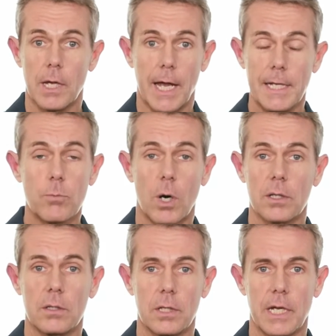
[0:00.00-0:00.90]

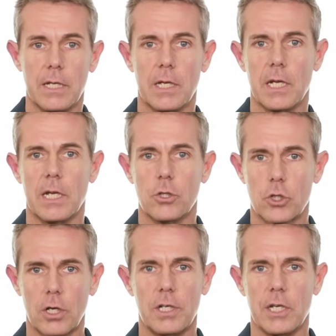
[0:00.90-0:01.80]
anyone
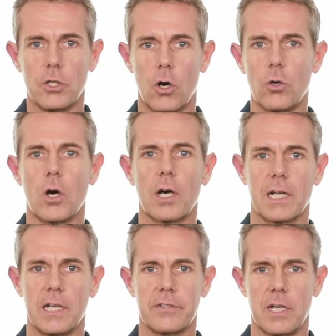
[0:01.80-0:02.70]
internally in your own
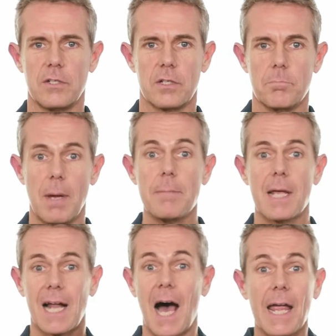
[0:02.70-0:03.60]
organization, maybe
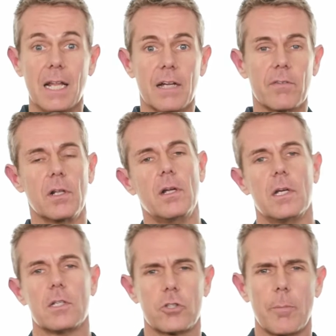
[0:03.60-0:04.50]
at a higher level,
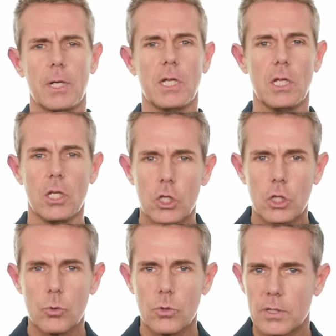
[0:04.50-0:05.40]
somebody
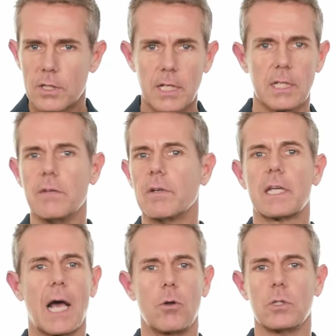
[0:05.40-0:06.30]
you didn't even
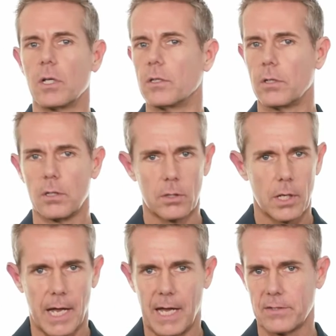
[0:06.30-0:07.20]
count on
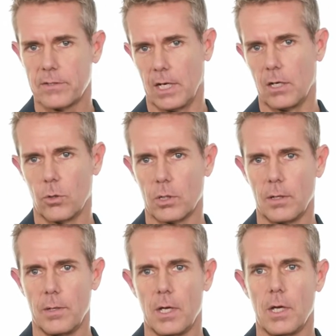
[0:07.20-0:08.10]
as a stakeholder.
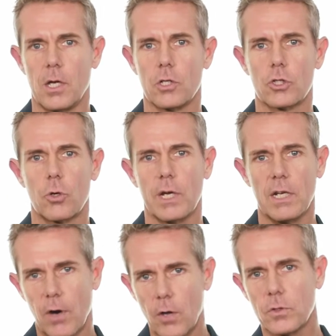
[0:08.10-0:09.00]
So
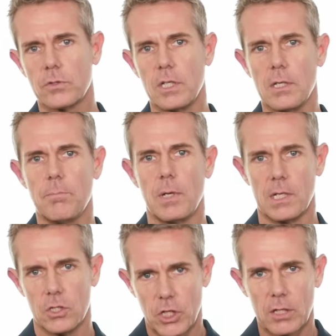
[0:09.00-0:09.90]
involve your team,
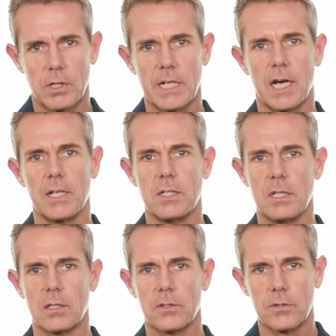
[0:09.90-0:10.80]
generate
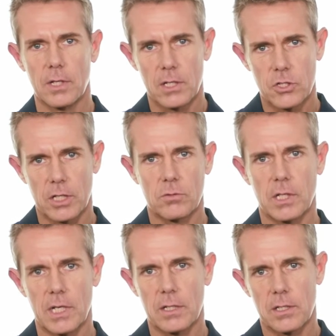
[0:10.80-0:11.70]
ideas,
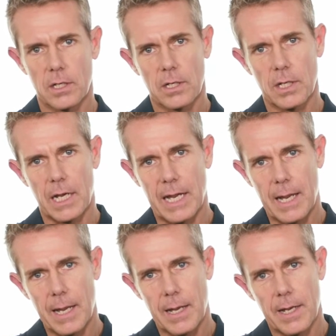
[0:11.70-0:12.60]
generate
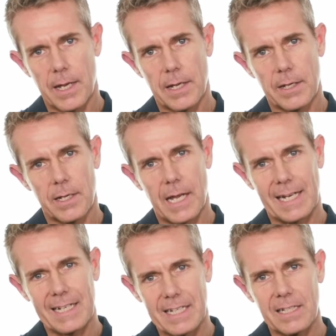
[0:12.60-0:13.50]
and
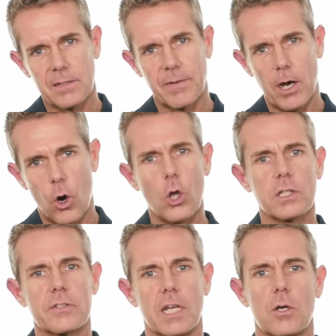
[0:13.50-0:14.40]
identify all the
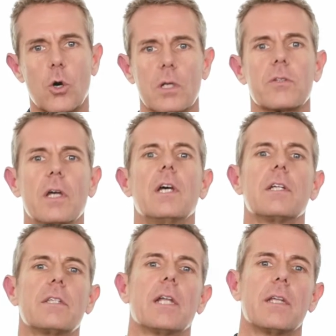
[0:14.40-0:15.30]
stakeholders
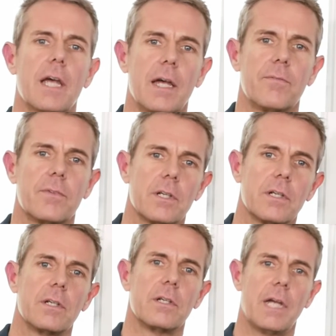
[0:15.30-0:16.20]
that have
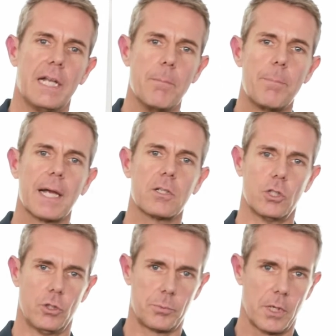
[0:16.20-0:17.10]
an impact on
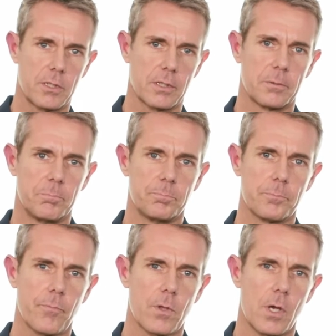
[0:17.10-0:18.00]
your project.
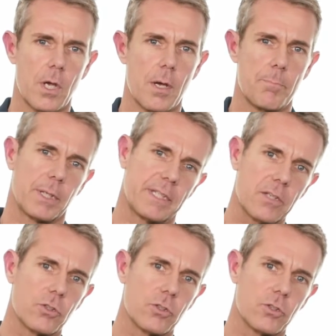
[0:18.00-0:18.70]
But that's